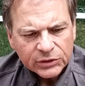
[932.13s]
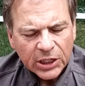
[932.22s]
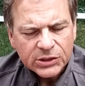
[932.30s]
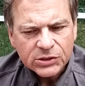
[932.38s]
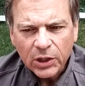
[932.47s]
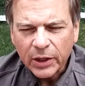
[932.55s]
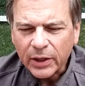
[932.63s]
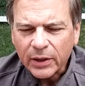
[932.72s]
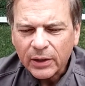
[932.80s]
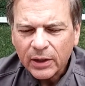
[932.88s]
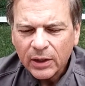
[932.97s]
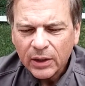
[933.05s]
Tastes like
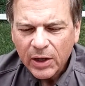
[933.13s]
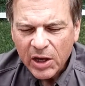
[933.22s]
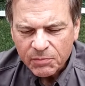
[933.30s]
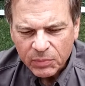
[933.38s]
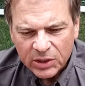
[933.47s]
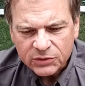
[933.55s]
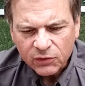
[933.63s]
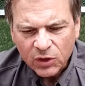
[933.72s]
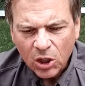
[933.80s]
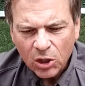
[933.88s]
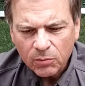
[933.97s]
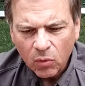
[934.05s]
a piece of
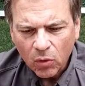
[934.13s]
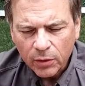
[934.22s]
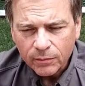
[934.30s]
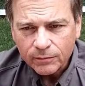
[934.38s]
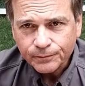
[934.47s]
cardboard